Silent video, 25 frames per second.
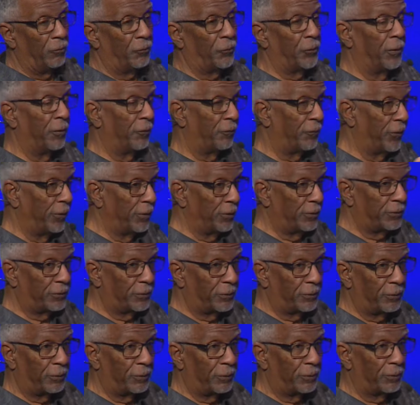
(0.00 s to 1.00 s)
for the
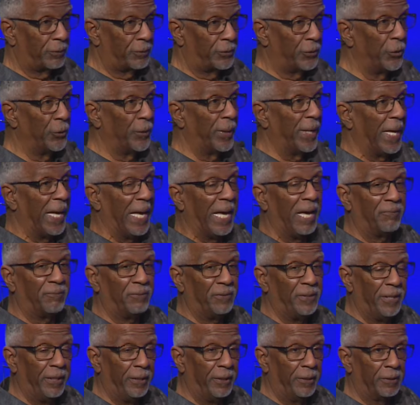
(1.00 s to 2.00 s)
first
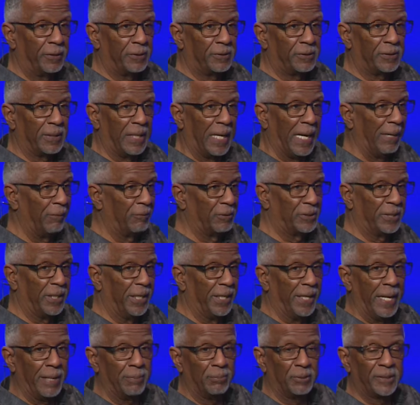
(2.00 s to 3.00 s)
2.5 years, I was
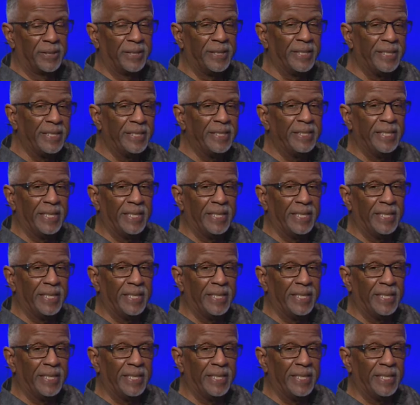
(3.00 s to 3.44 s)
unable to eat